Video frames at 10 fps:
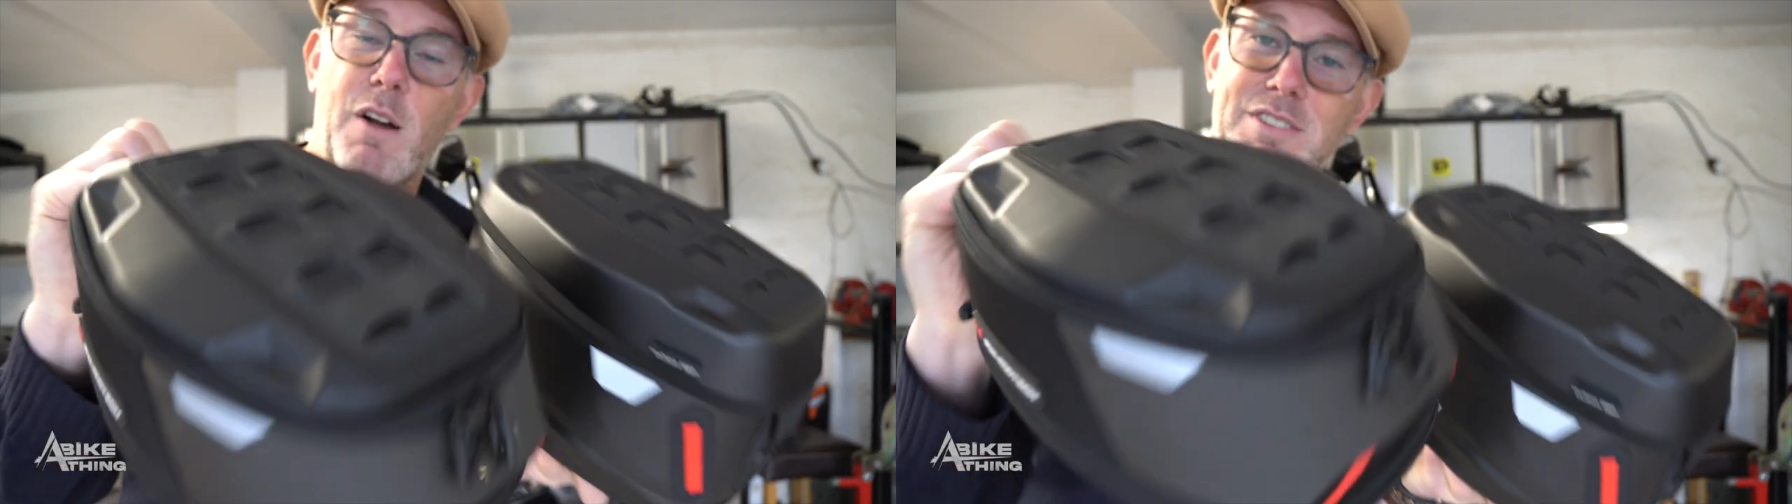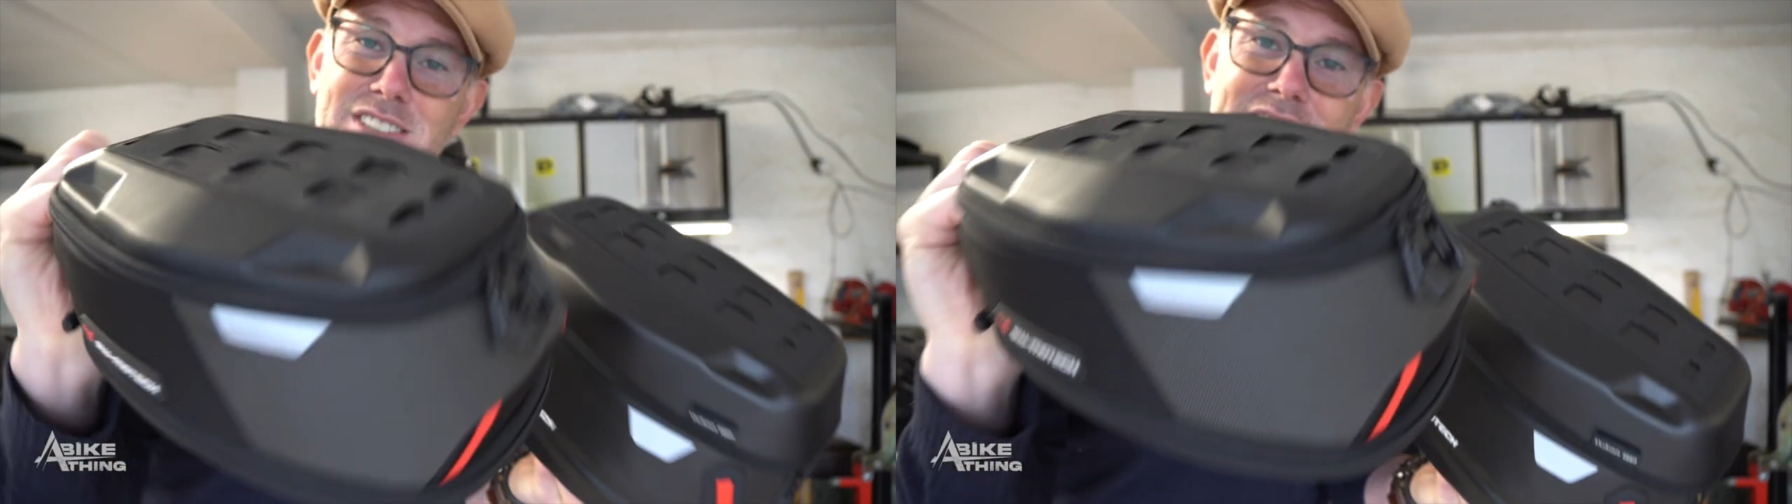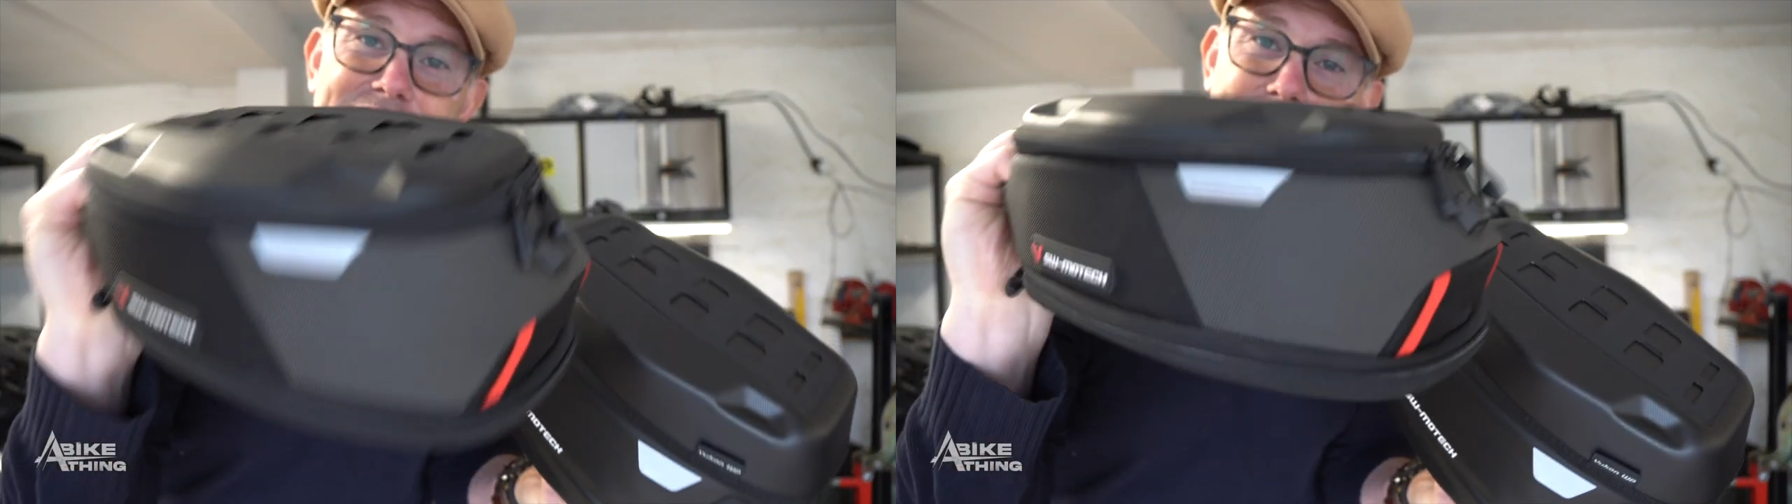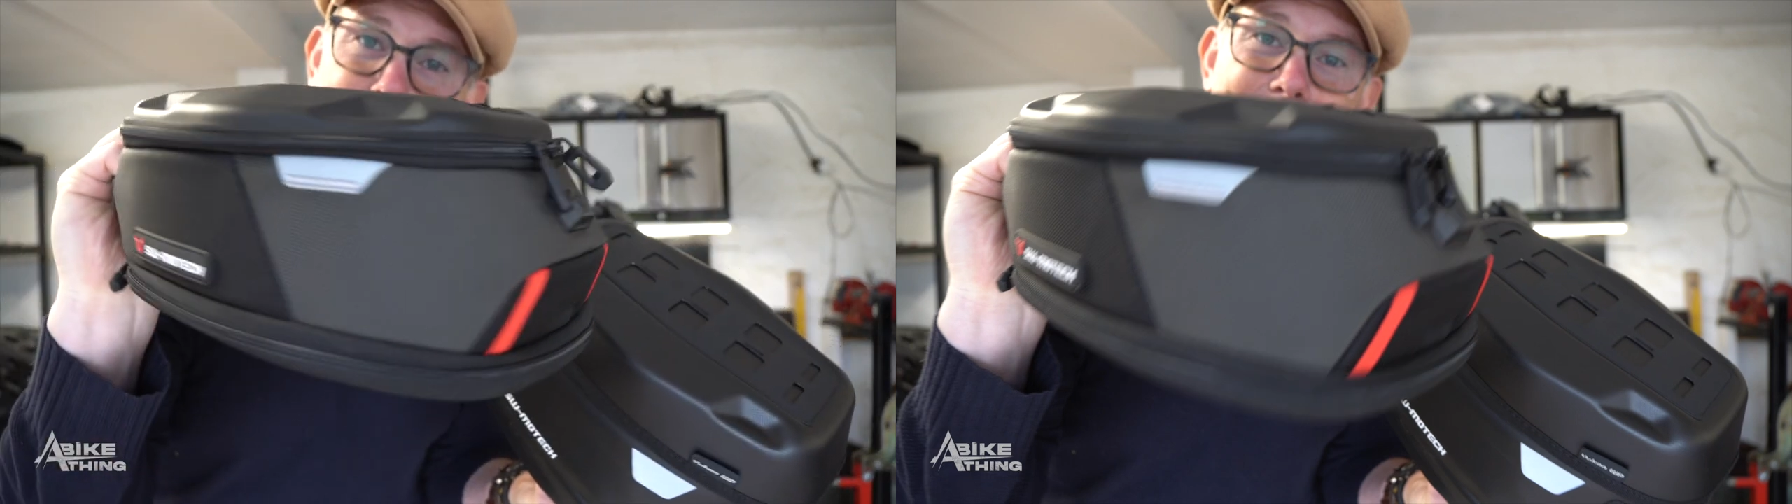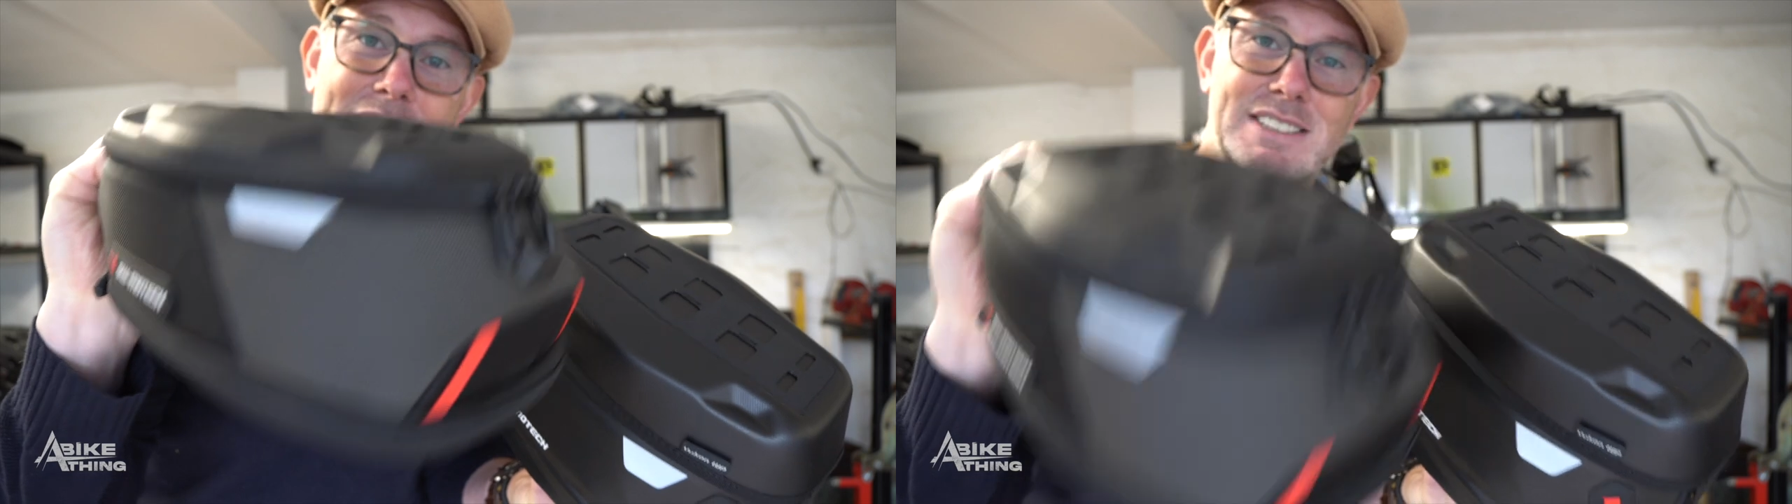obviously
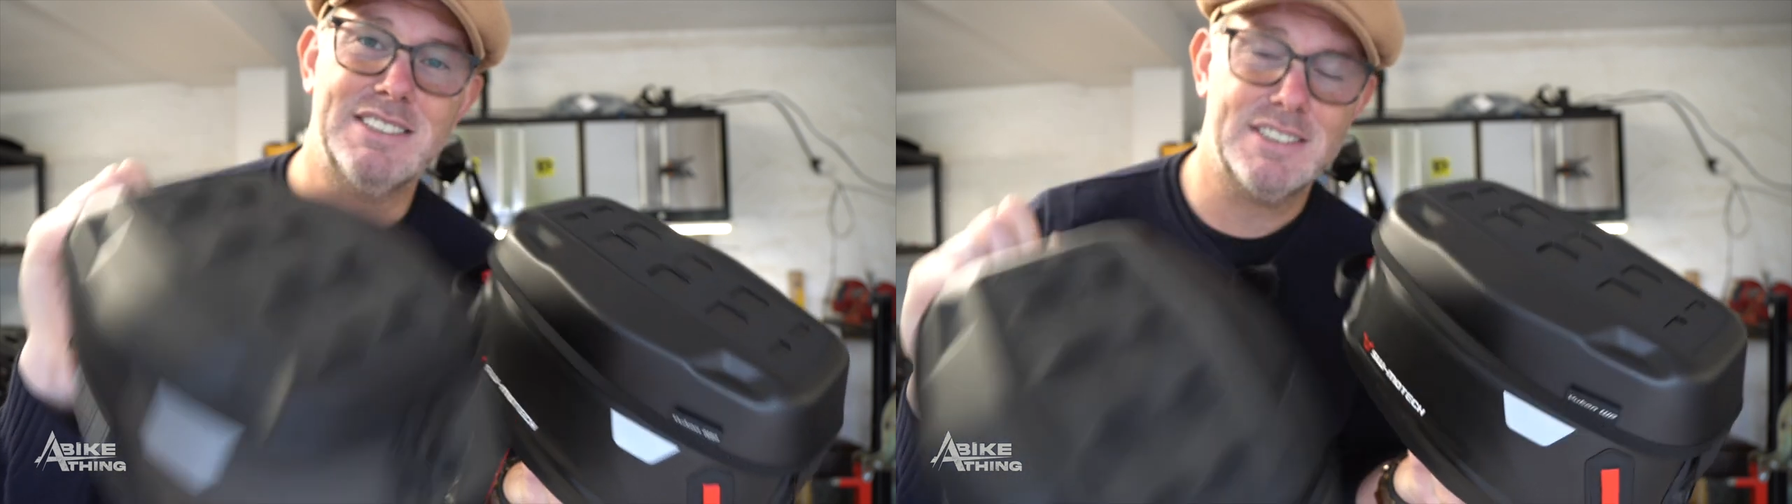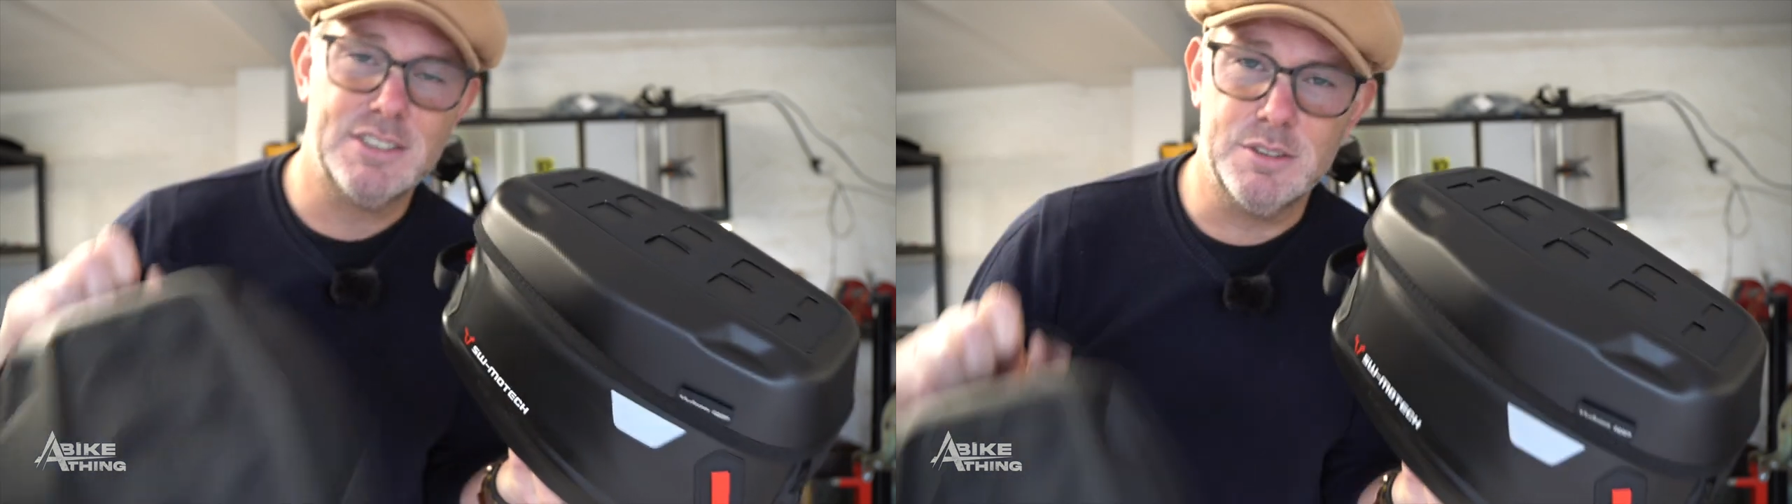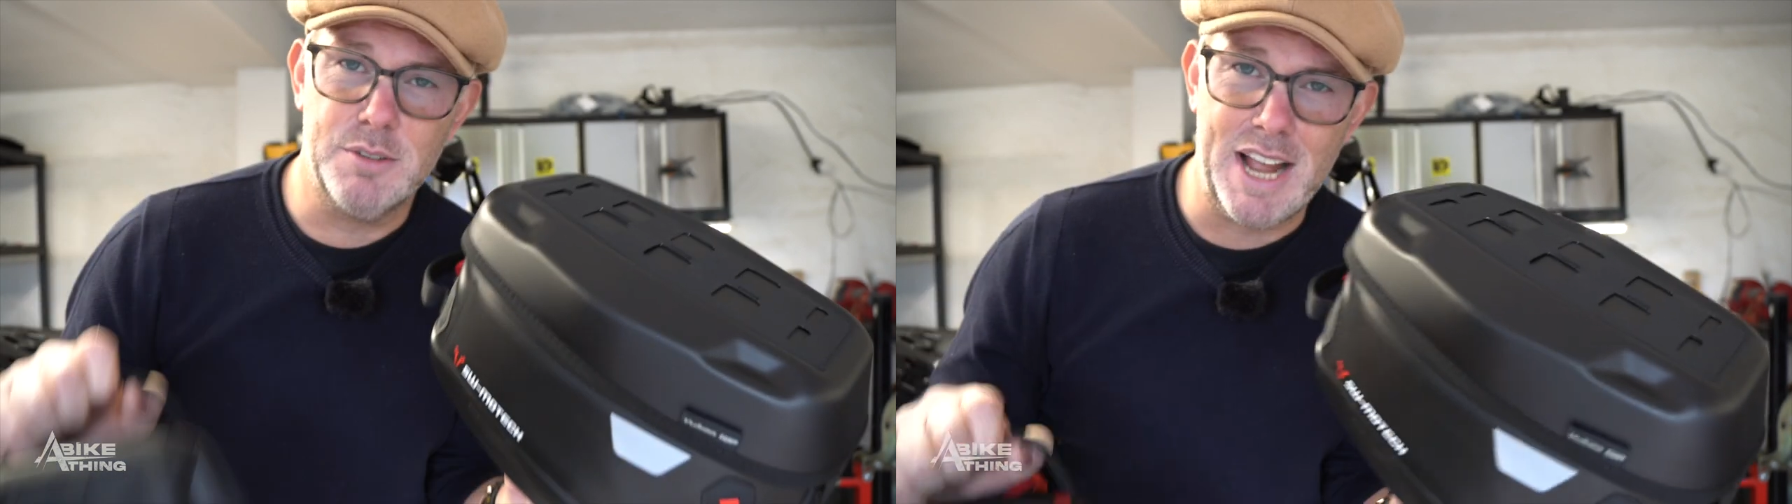expands to